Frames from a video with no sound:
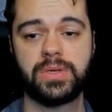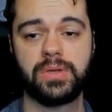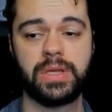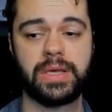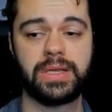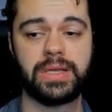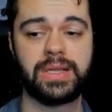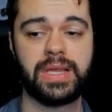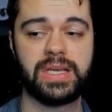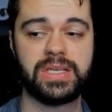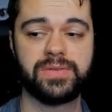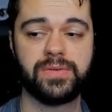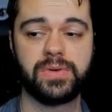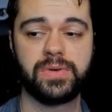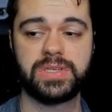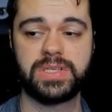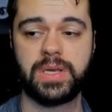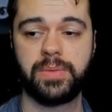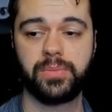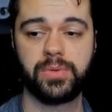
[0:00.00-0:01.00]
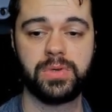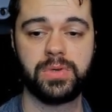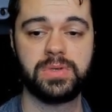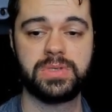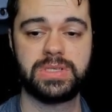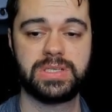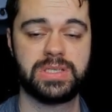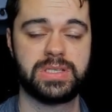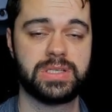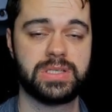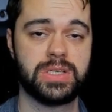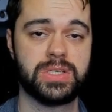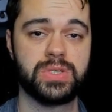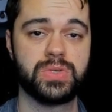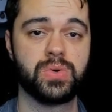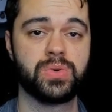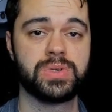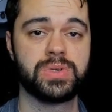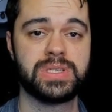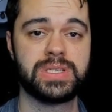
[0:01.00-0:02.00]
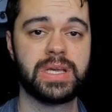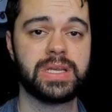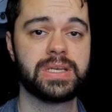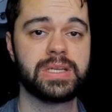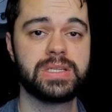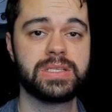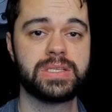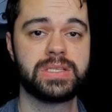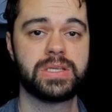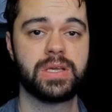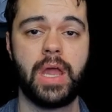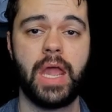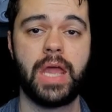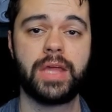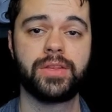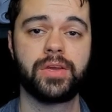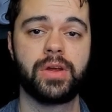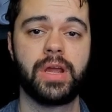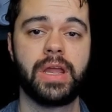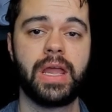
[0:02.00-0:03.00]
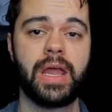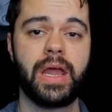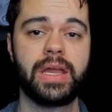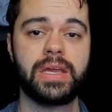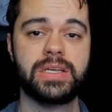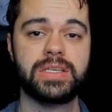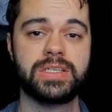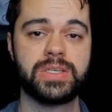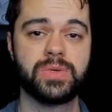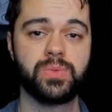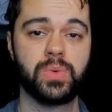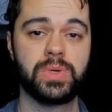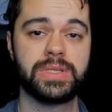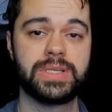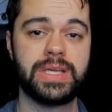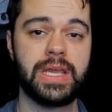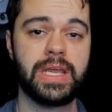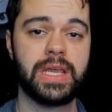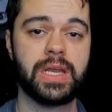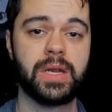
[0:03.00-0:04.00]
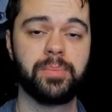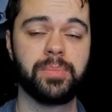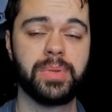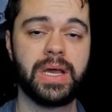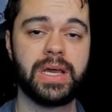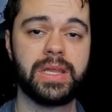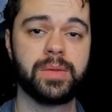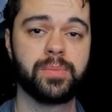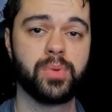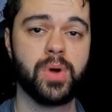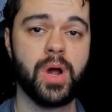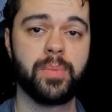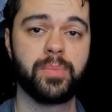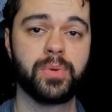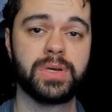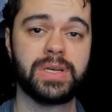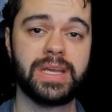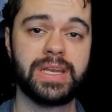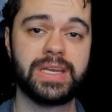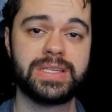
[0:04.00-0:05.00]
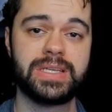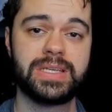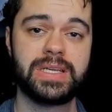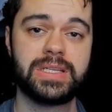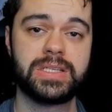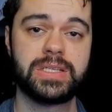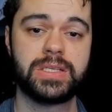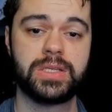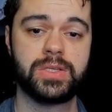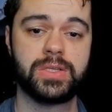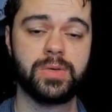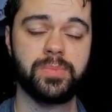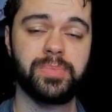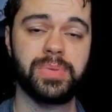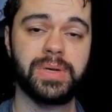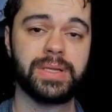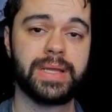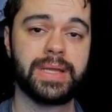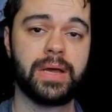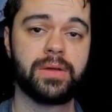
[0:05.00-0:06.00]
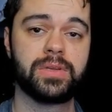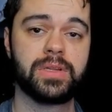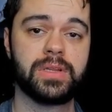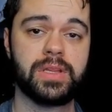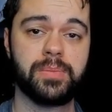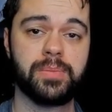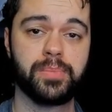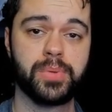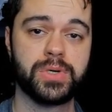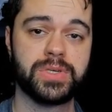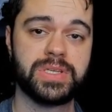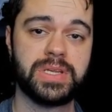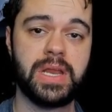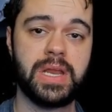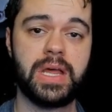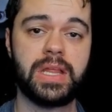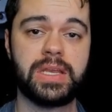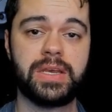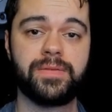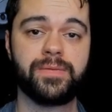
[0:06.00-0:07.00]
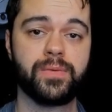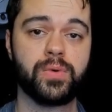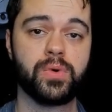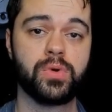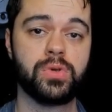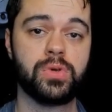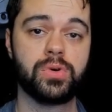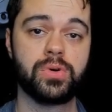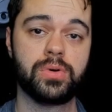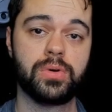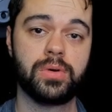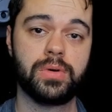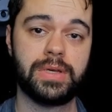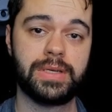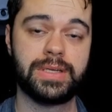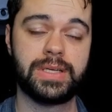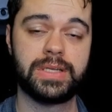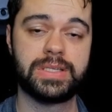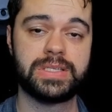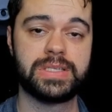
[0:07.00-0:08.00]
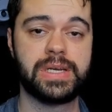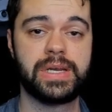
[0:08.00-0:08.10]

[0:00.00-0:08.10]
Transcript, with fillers: like likes, for example, you just a short sentence, and their AI engine will take and apply the proper data sets to build out the personality for your intelligent